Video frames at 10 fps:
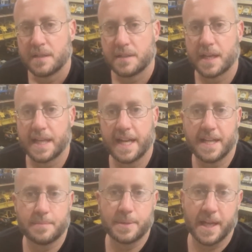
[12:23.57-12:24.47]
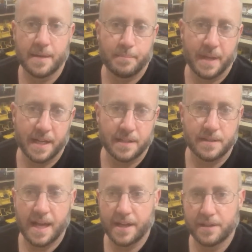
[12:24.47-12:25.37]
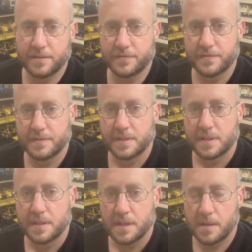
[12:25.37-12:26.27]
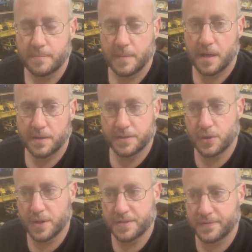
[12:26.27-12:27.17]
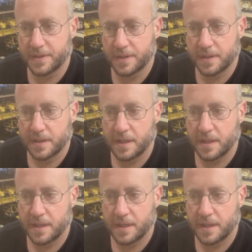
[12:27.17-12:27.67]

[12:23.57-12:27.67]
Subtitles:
the Canadian plant made a lot of all the toys for